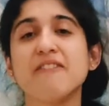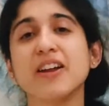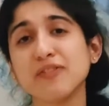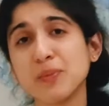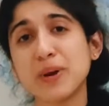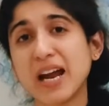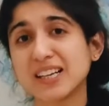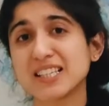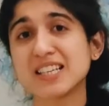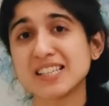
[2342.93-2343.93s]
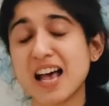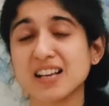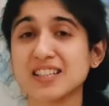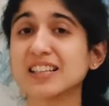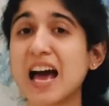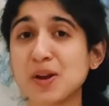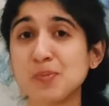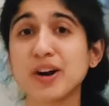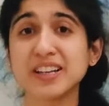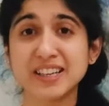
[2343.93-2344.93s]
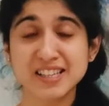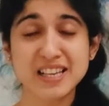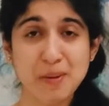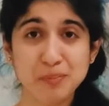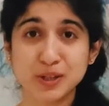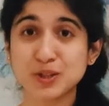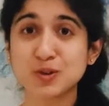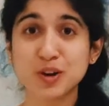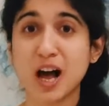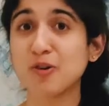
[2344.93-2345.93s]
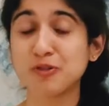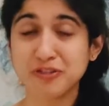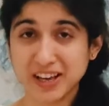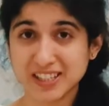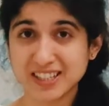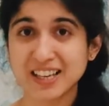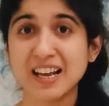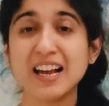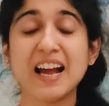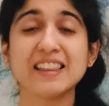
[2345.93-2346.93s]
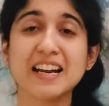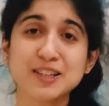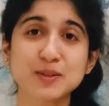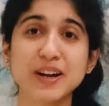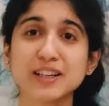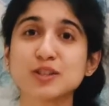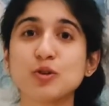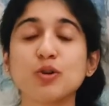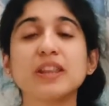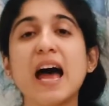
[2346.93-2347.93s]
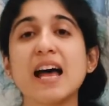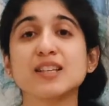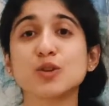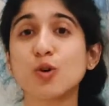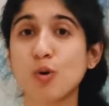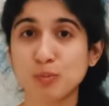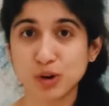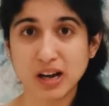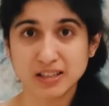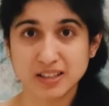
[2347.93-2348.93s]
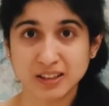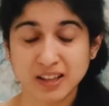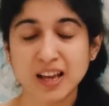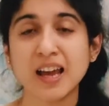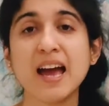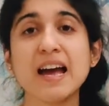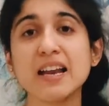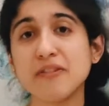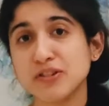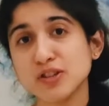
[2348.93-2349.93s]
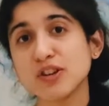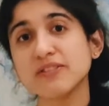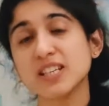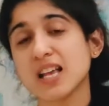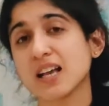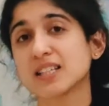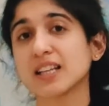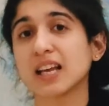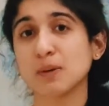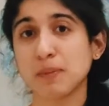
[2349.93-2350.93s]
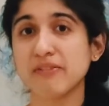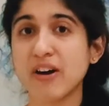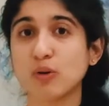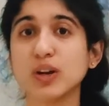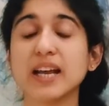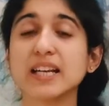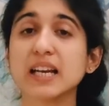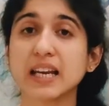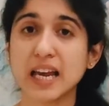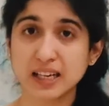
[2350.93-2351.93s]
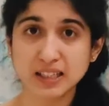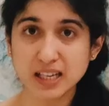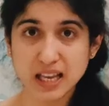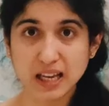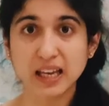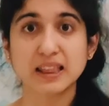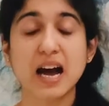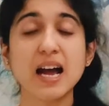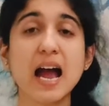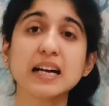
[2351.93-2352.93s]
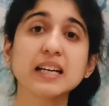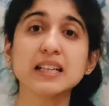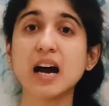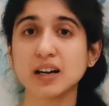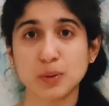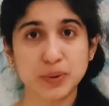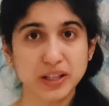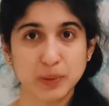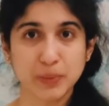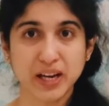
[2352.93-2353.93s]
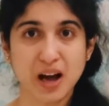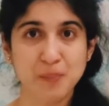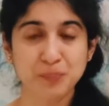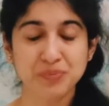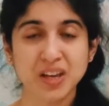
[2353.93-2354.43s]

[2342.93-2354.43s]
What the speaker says: When we practice this asana, our body resembles to cow face. That is why it is known as Gomukhasana. Reference of this asana can be found in Ghiranda Sahita and in Hatha Pradipika.